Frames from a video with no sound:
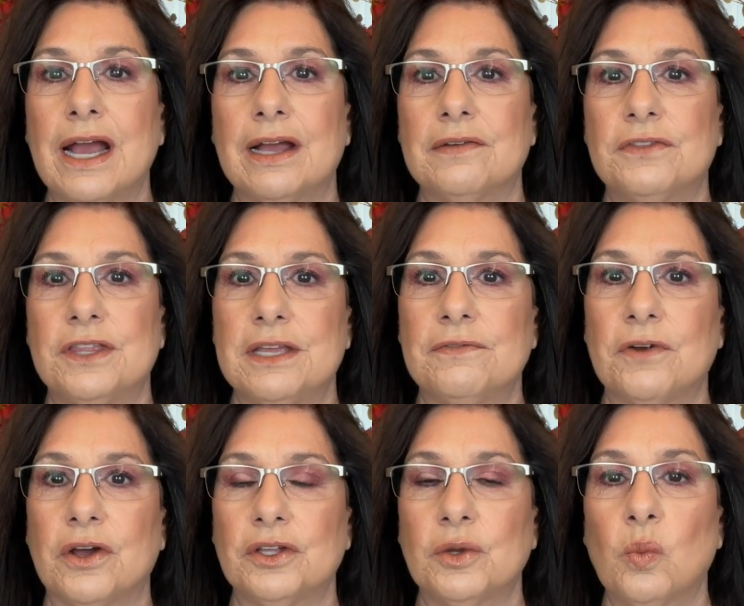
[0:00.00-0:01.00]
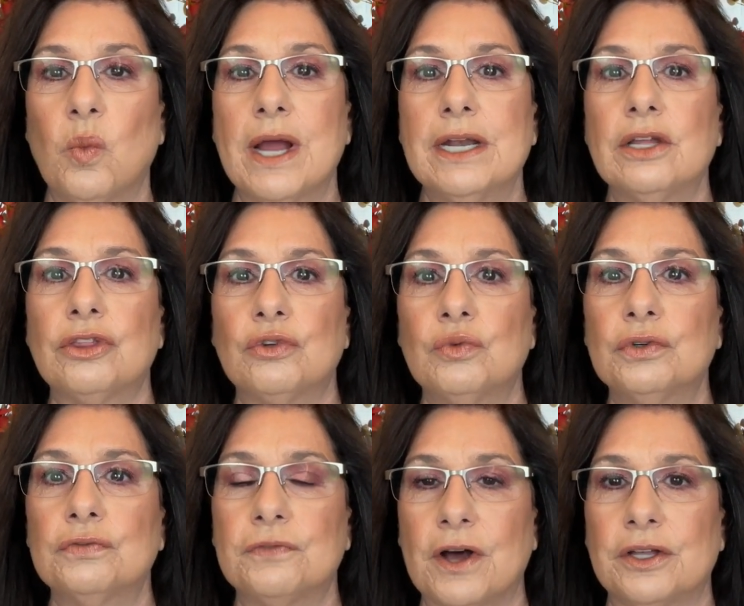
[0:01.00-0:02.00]
of the volume one
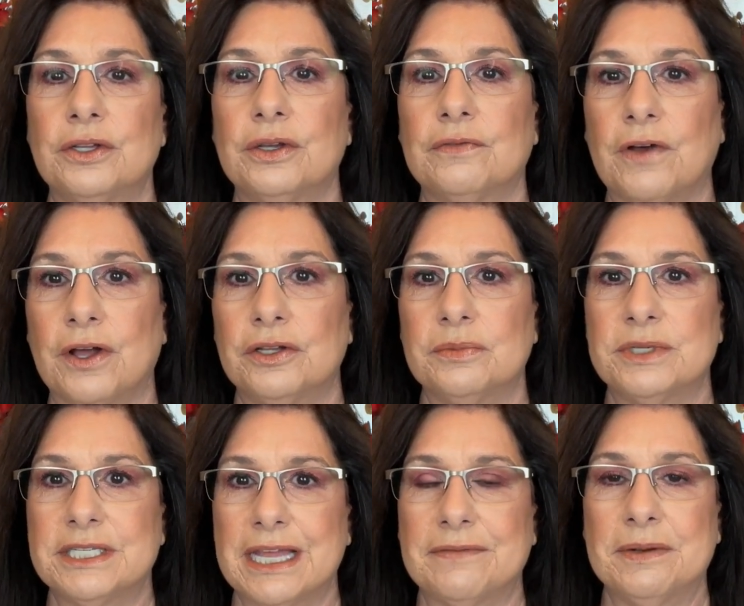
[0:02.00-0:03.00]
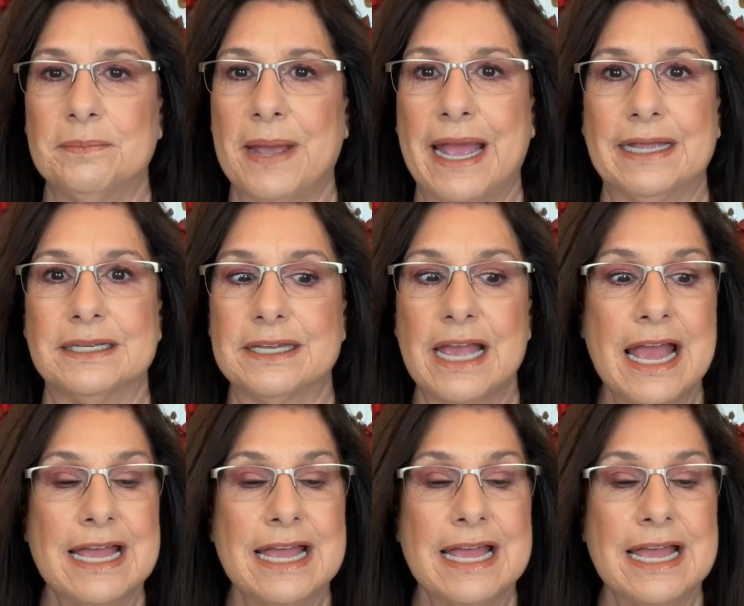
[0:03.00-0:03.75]
through volume seven bags,